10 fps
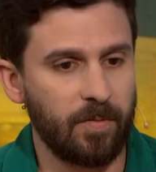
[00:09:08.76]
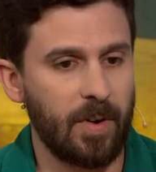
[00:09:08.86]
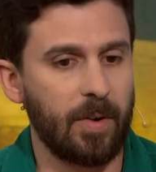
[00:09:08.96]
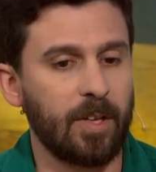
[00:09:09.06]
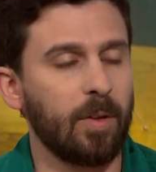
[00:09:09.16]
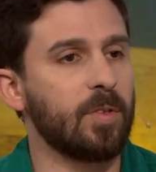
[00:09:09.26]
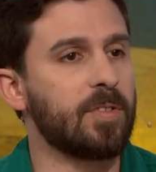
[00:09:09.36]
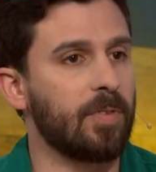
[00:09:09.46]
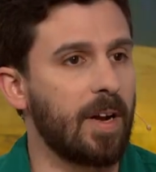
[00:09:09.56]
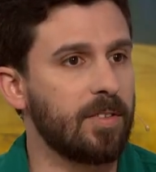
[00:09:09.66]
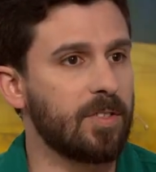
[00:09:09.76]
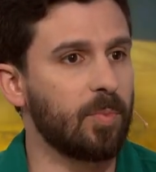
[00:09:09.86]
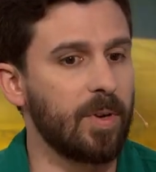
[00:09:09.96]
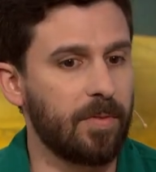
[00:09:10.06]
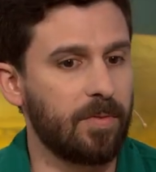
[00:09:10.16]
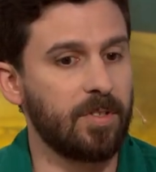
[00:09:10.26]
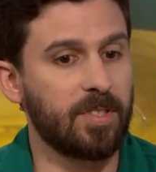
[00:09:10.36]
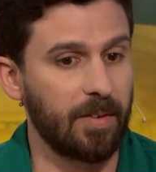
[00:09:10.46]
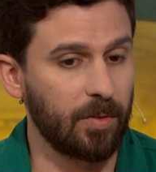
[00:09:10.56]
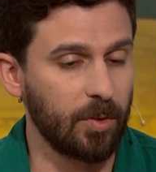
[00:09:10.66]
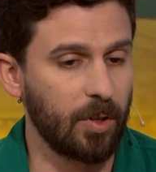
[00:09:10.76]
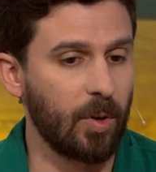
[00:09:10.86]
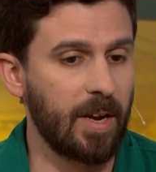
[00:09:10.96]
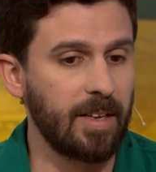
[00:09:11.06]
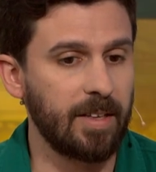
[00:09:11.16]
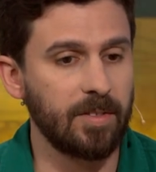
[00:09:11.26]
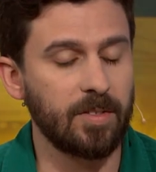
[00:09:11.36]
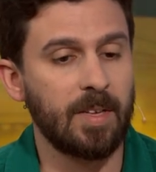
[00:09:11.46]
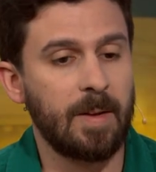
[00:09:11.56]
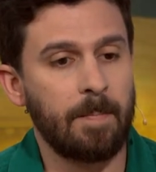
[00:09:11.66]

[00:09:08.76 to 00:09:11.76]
very close friends with several Ukrainians